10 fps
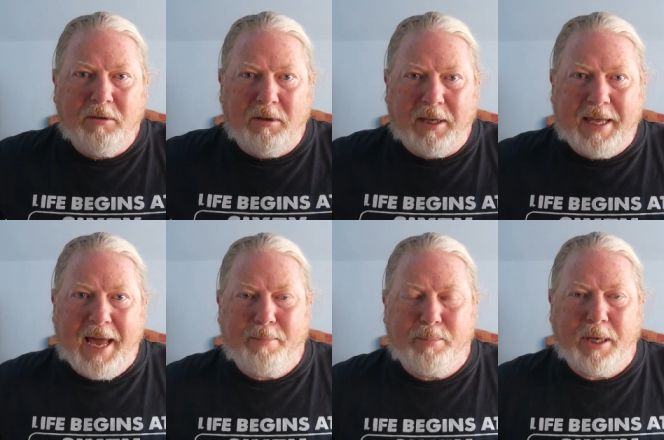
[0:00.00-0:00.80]
sort of
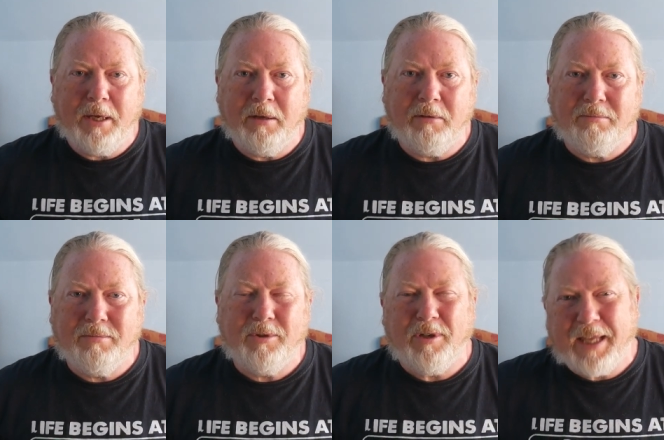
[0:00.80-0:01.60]
camping,
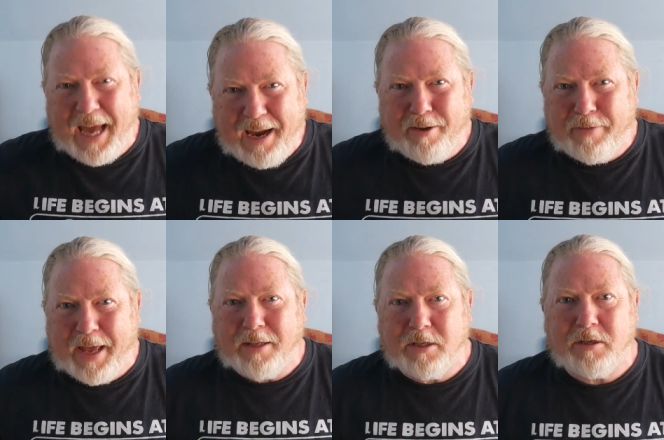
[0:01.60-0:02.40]
sort of
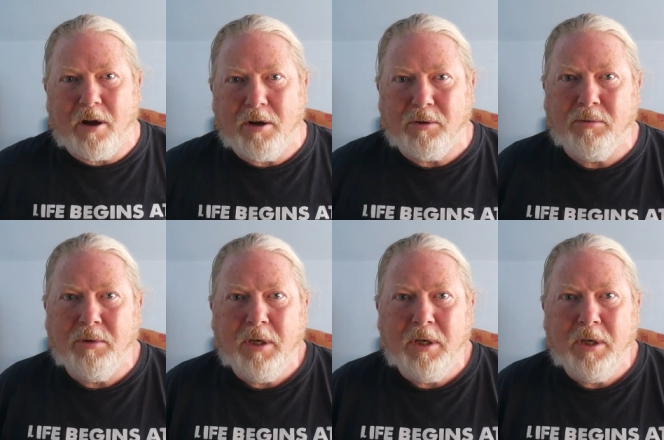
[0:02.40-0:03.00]
caravan style